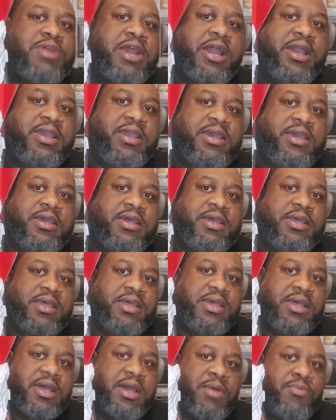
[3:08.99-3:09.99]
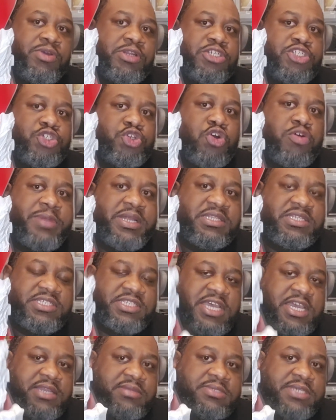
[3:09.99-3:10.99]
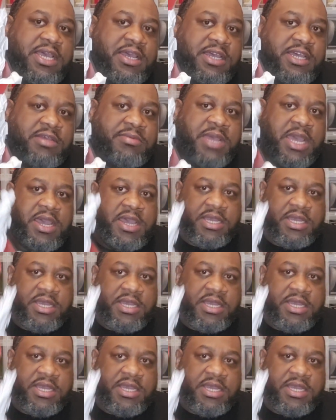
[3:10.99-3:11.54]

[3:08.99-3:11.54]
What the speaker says: right here. I want to show them at the same time.